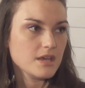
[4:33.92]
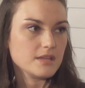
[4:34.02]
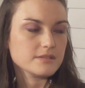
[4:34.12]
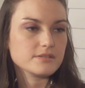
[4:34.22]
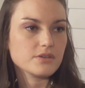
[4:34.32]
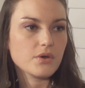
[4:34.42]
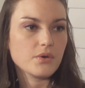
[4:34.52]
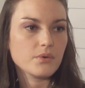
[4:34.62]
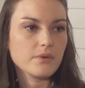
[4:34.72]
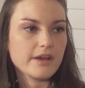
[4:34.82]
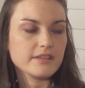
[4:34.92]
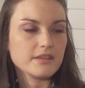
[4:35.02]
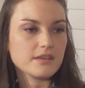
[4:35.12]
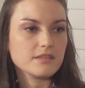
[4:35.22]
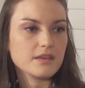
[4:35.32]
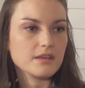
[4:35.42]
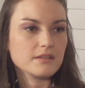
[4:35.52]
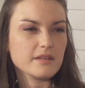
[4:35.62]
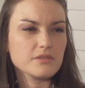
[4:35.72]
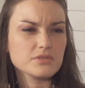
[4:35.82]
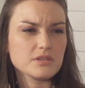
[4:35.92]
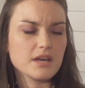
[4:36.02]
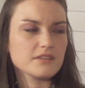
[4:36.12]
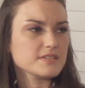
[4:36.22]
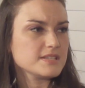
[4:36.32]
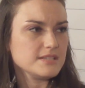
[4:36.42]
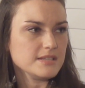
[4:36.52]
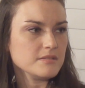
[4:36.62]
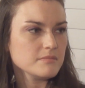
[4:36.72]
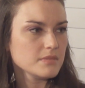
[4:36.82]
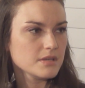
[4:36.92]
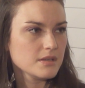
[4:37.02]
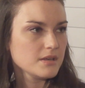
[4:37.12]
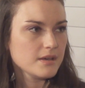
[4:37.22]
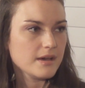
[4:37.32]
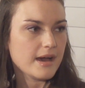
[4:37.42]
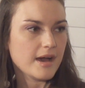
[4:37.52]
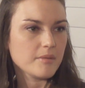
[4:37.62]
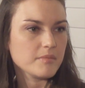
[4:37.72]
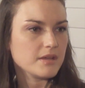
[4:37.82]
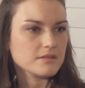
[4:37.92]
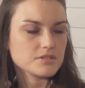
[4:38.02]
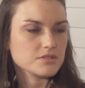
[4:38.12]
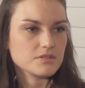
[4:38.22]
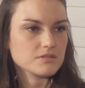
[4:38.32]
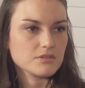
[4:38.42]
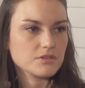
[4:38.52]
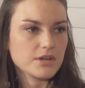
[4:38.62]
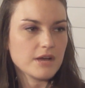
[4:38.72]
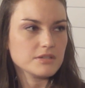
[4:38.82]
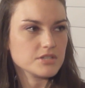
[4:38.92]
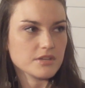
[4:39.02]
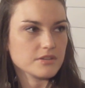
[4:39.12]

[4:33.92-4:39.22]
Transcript: And so I think they, they lose a lot of steam um, and just crowd each